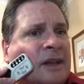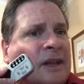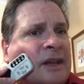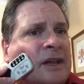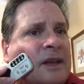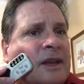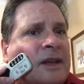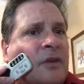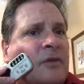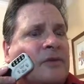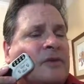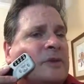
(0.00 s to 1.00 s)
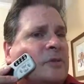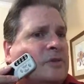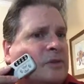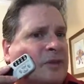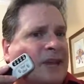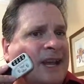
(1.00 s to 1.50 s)
and hopefully we'll
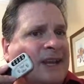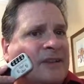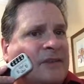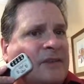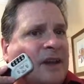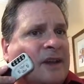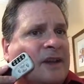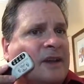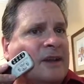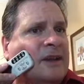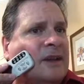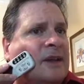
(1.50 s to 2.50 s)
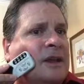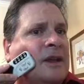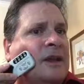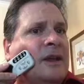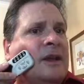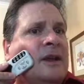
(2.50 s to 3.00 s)
do it any second.
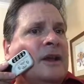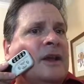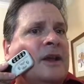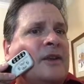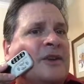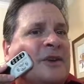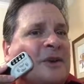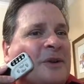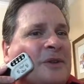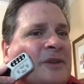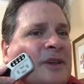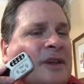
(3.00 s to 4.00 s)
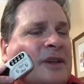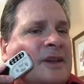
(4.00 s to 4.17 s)
Here it goes.